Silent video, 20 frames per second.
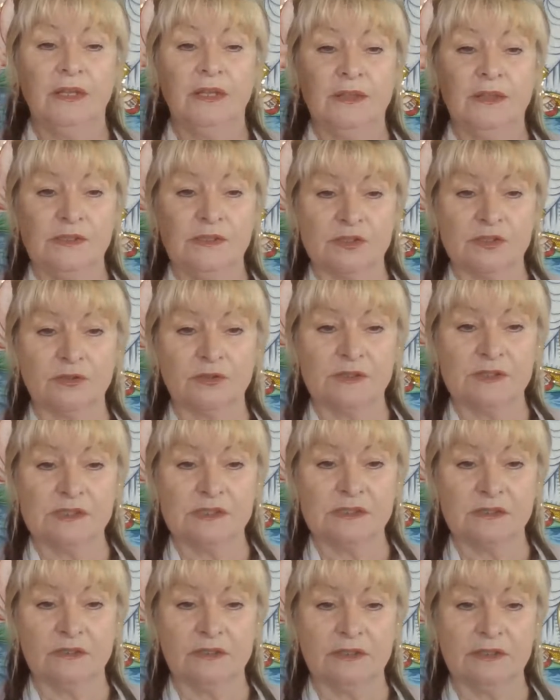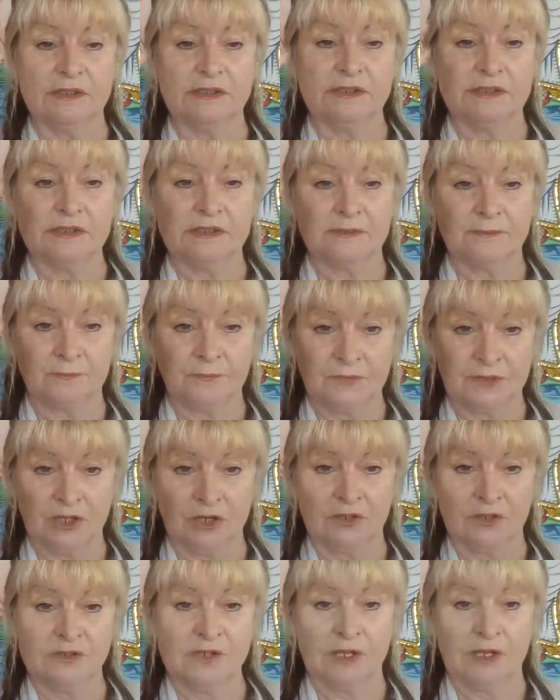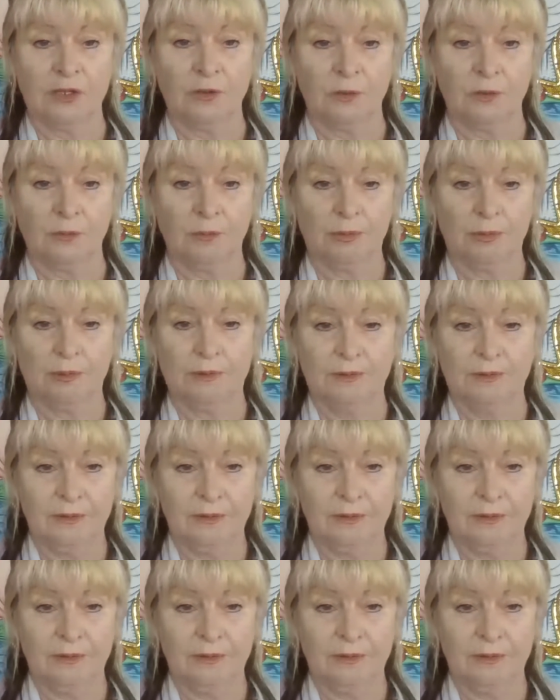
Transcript: This crystal is going to help